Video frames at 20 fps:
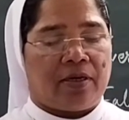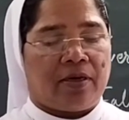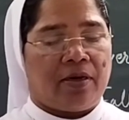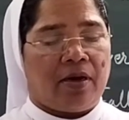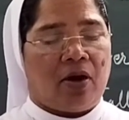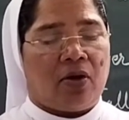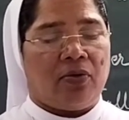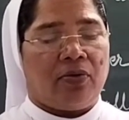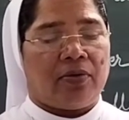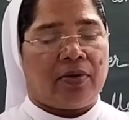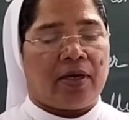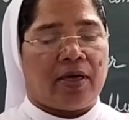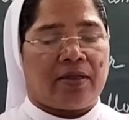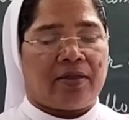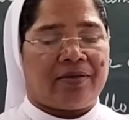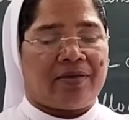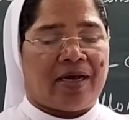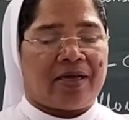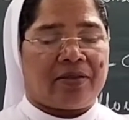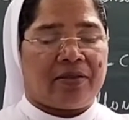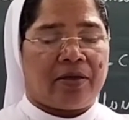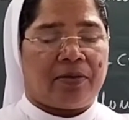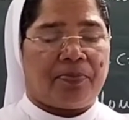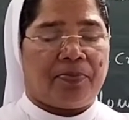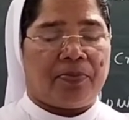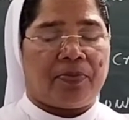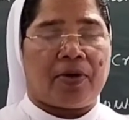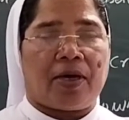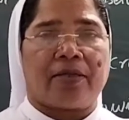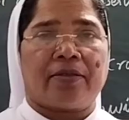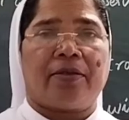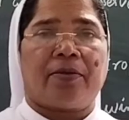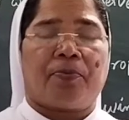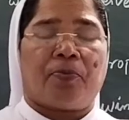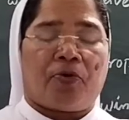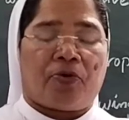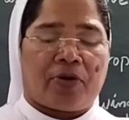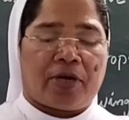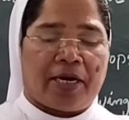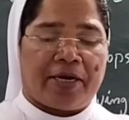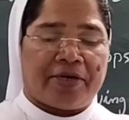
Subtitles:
Now other point